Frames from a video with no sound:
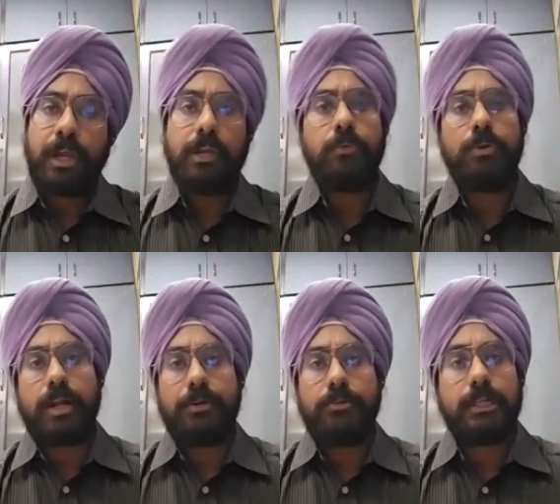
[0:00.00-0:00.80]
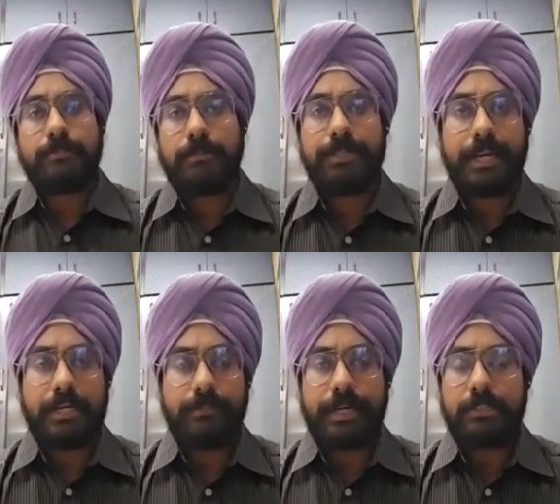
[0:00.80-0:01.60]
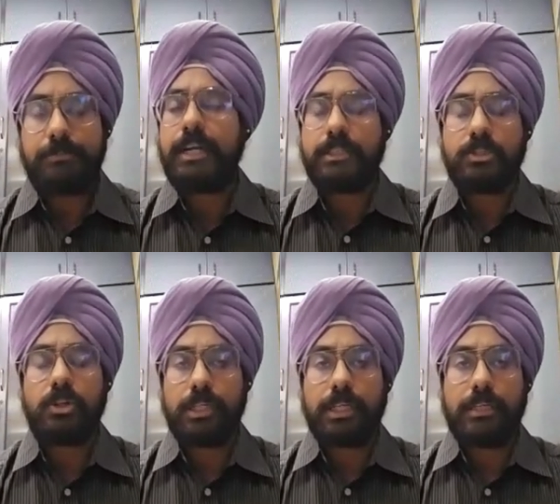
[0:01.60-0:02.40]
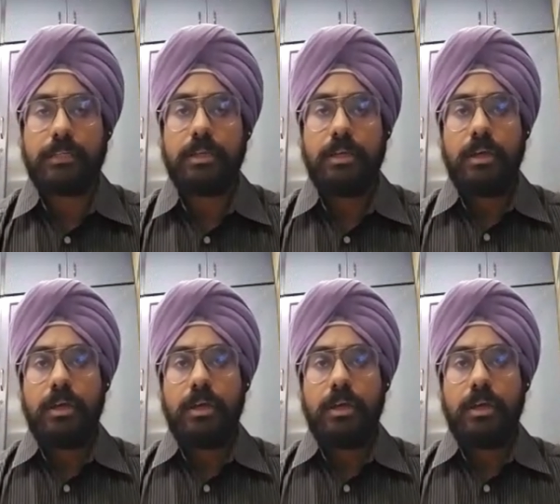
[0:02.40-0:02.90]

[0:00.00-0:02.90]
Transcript: and you would try to step up the antibiotics, but that is not the case.